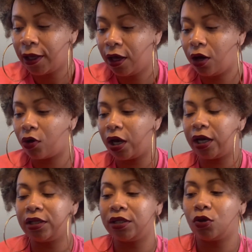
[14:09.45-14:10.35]
Okay,
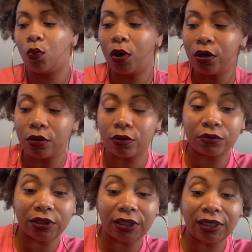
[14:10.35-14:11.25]
and then the
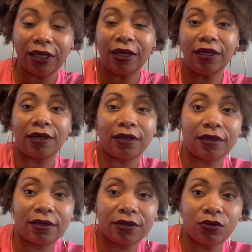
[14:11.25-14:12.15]
World again.